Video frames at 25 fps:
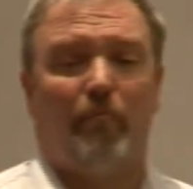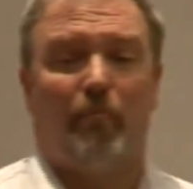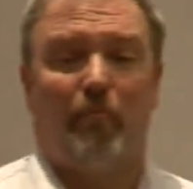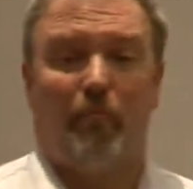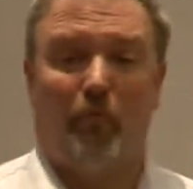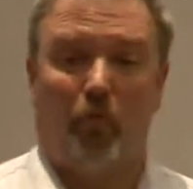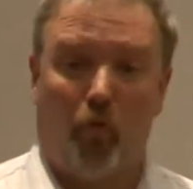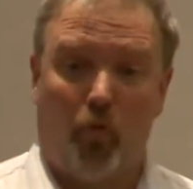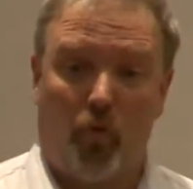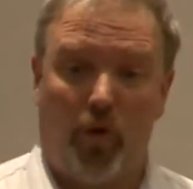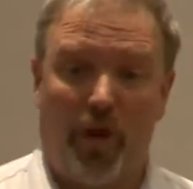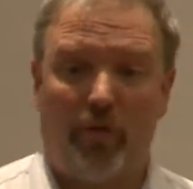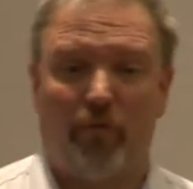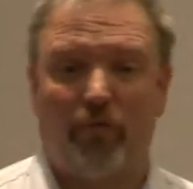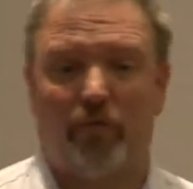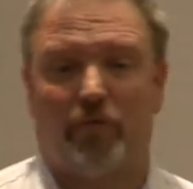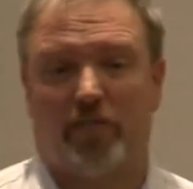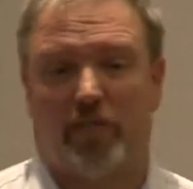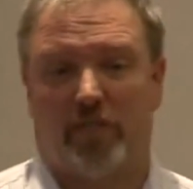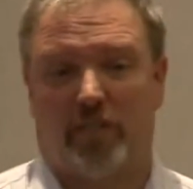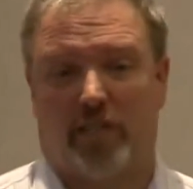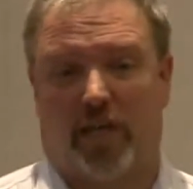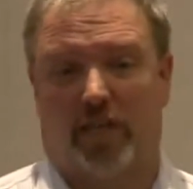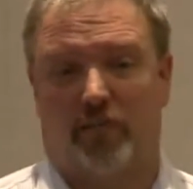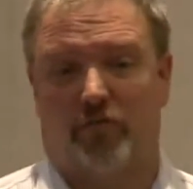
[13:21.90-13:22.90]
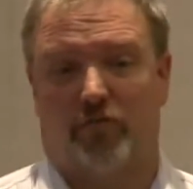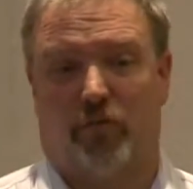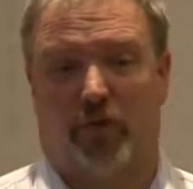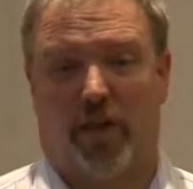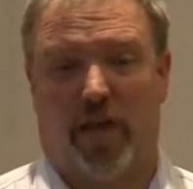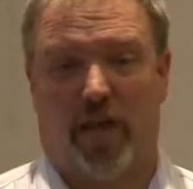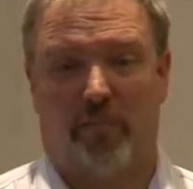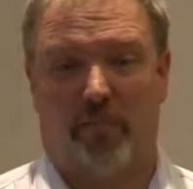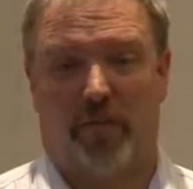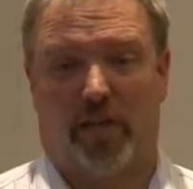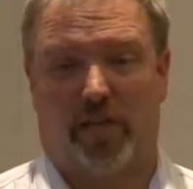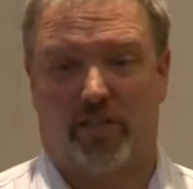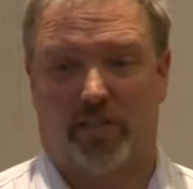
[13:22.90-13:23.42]
We were successful and
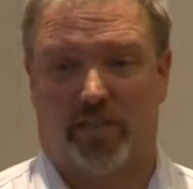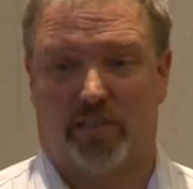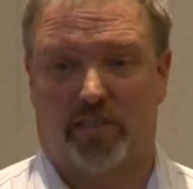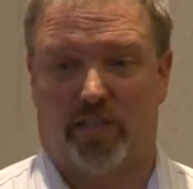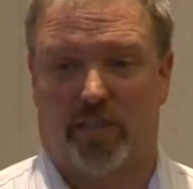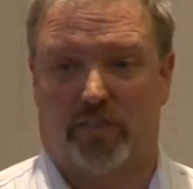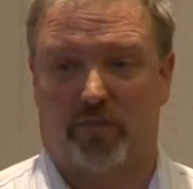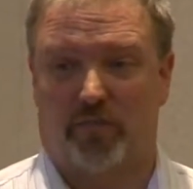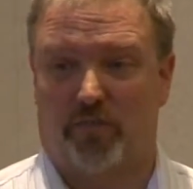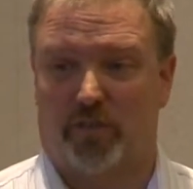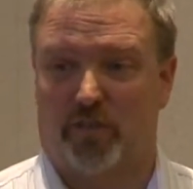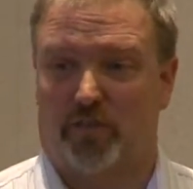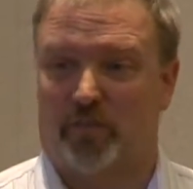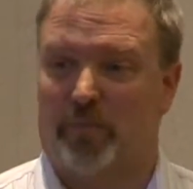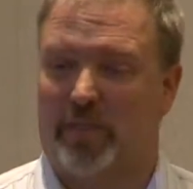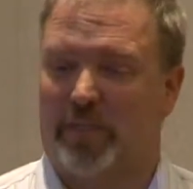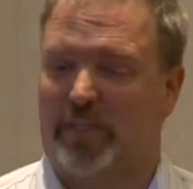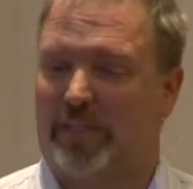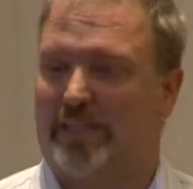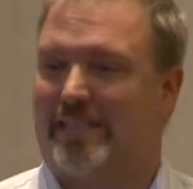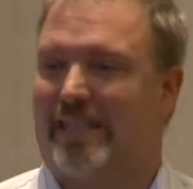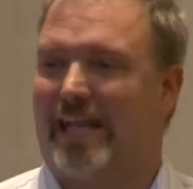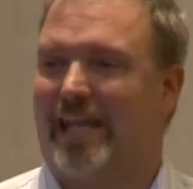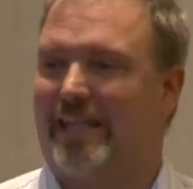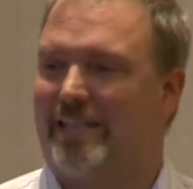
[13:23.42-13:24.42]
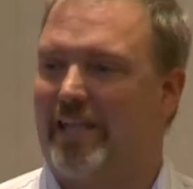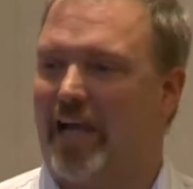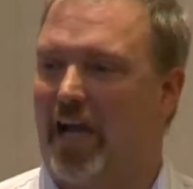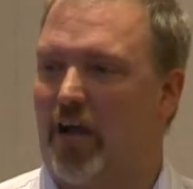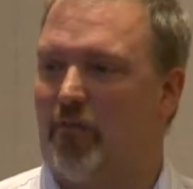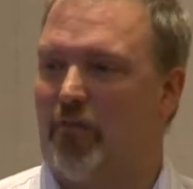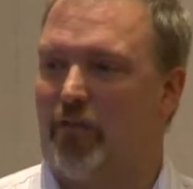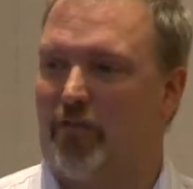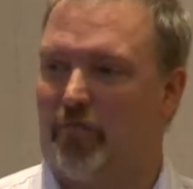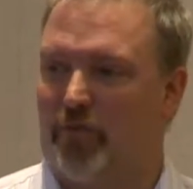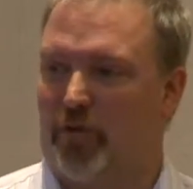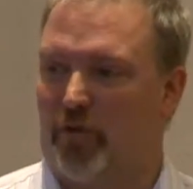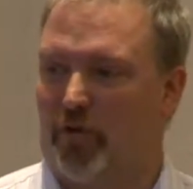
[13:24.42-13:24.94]
have been successful because that's how
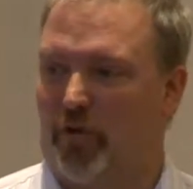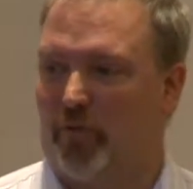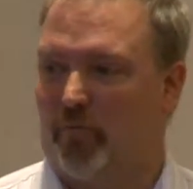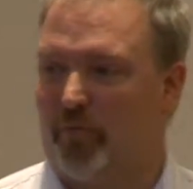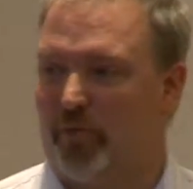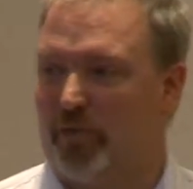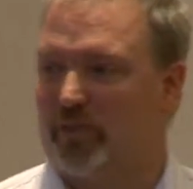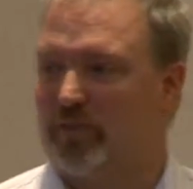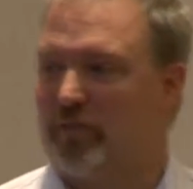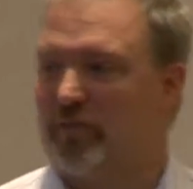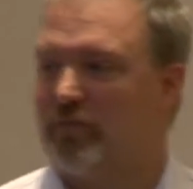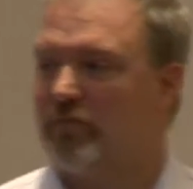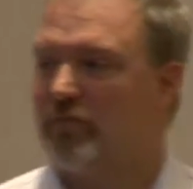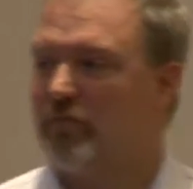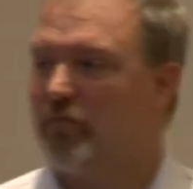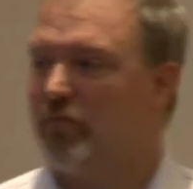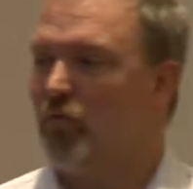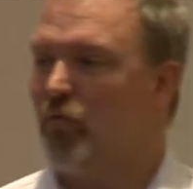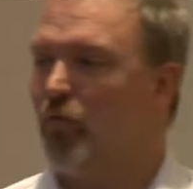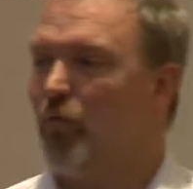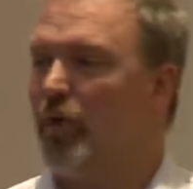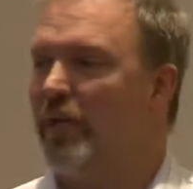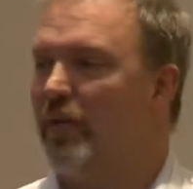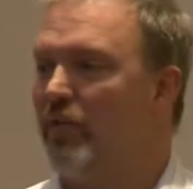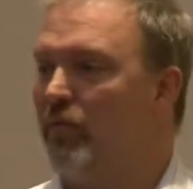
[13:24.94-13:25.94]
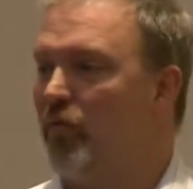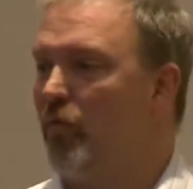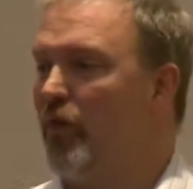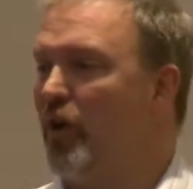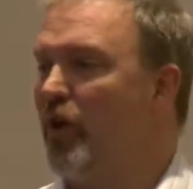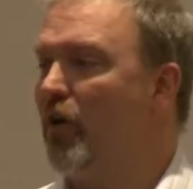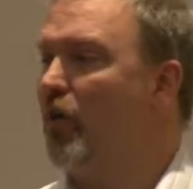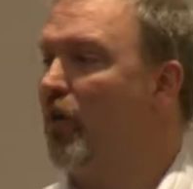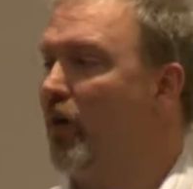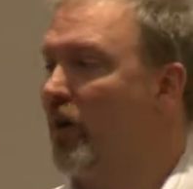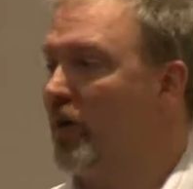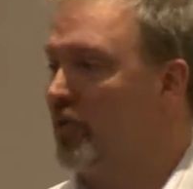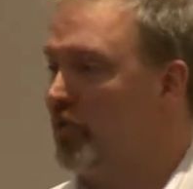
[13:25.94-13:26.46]
we've built our business. We
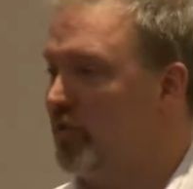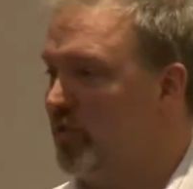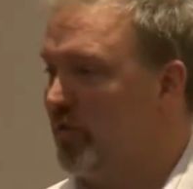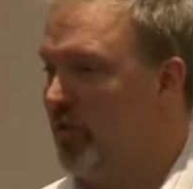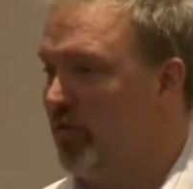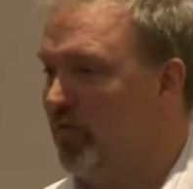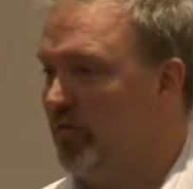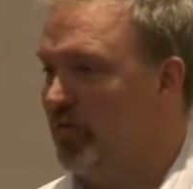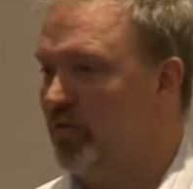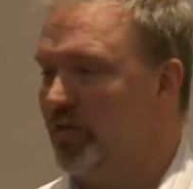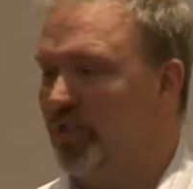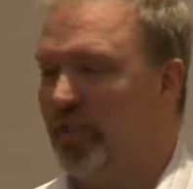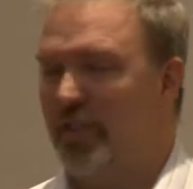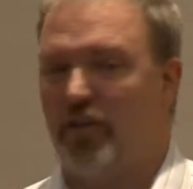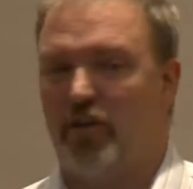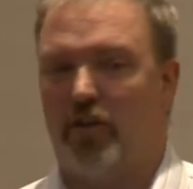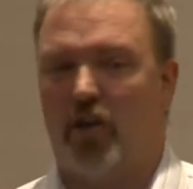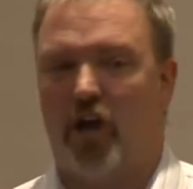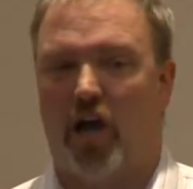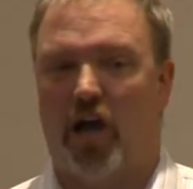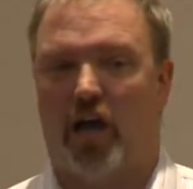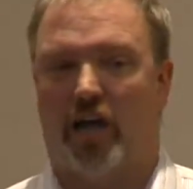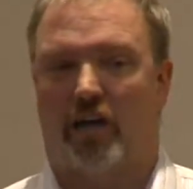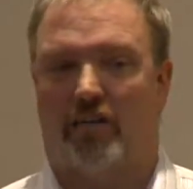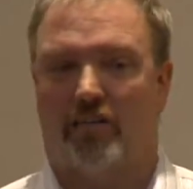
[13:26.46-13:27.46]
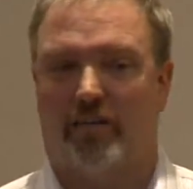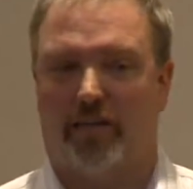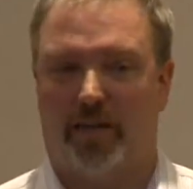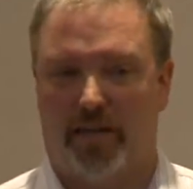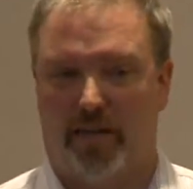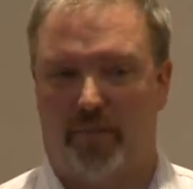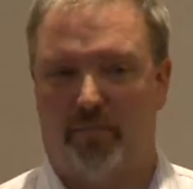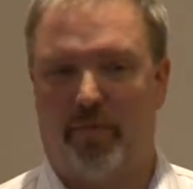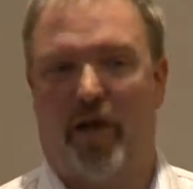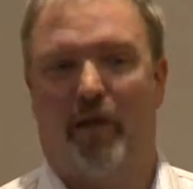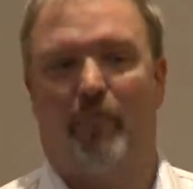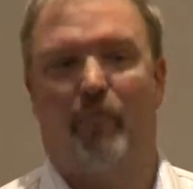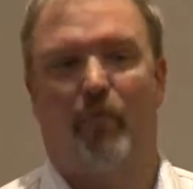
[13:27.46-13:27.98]
are a consultancy, not an
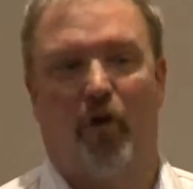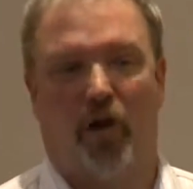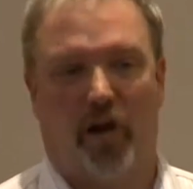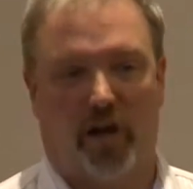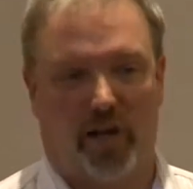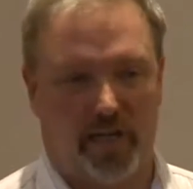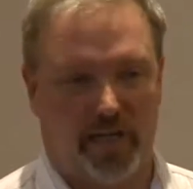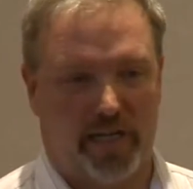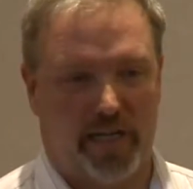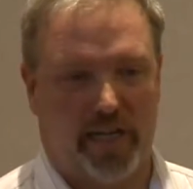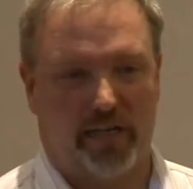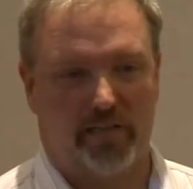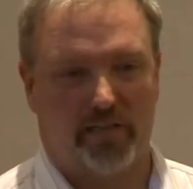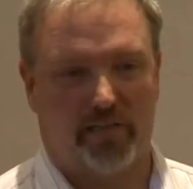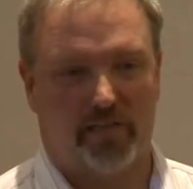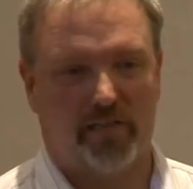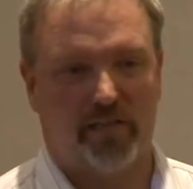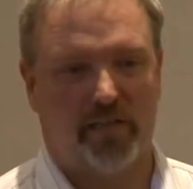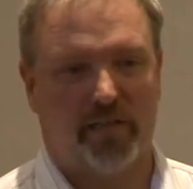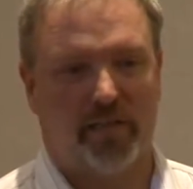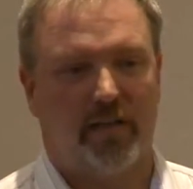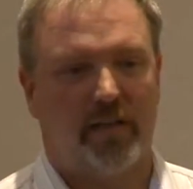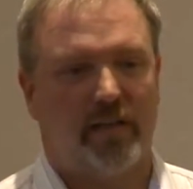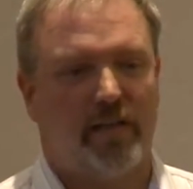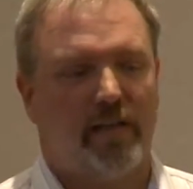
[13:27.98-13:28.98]
inbound marketing agency.